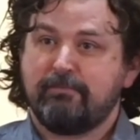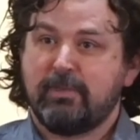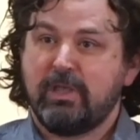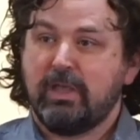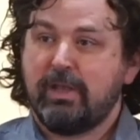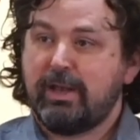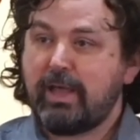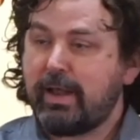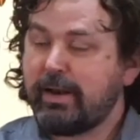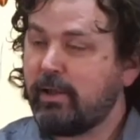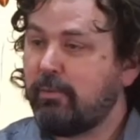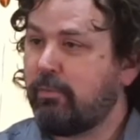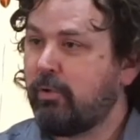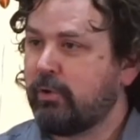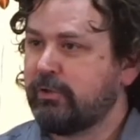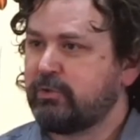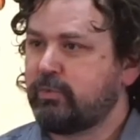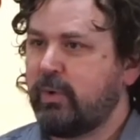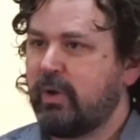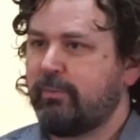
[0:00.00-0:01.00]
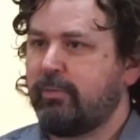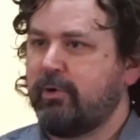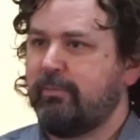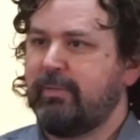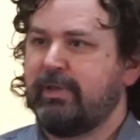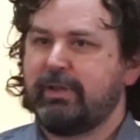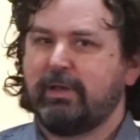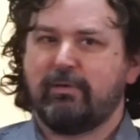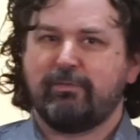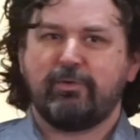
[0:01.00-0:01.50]
Nadia Bolz-Weber,
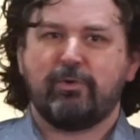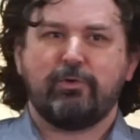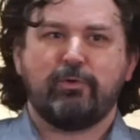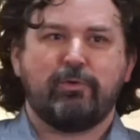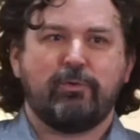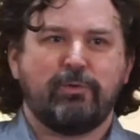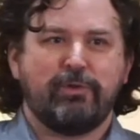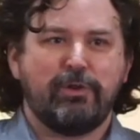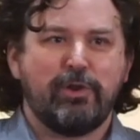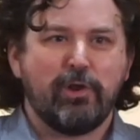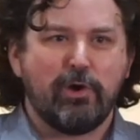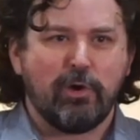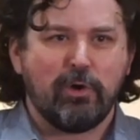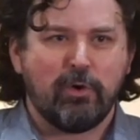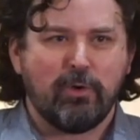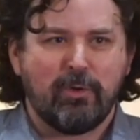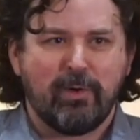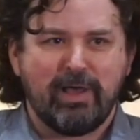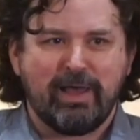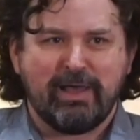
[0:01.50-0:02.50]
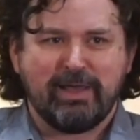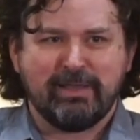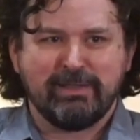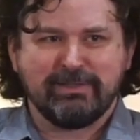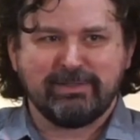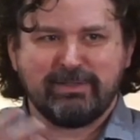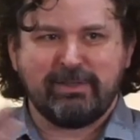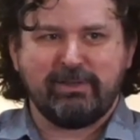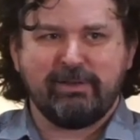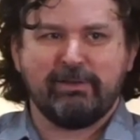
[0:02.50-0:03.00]
many of you know
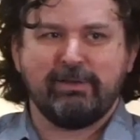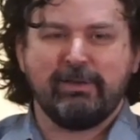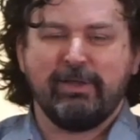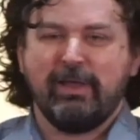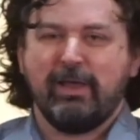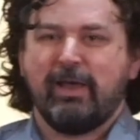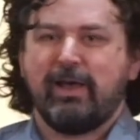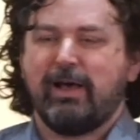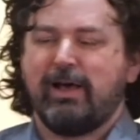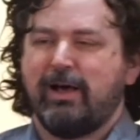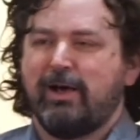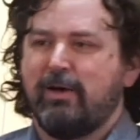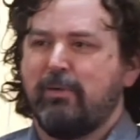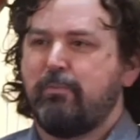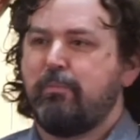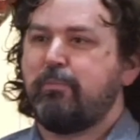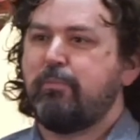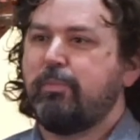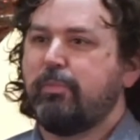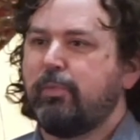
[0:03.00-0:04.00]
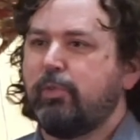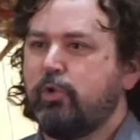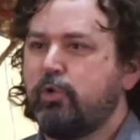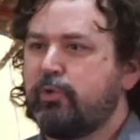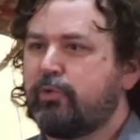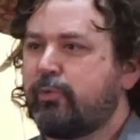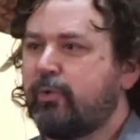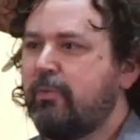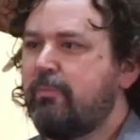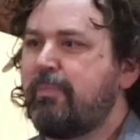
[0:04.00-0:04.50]
as a
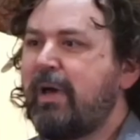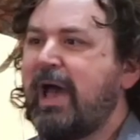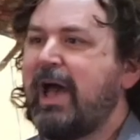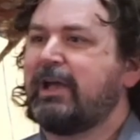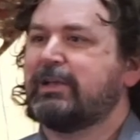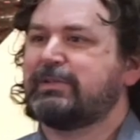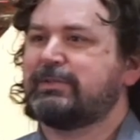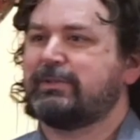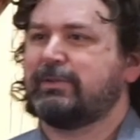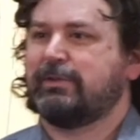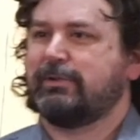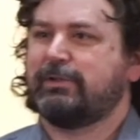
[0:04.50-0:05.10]
Lutheran pastor.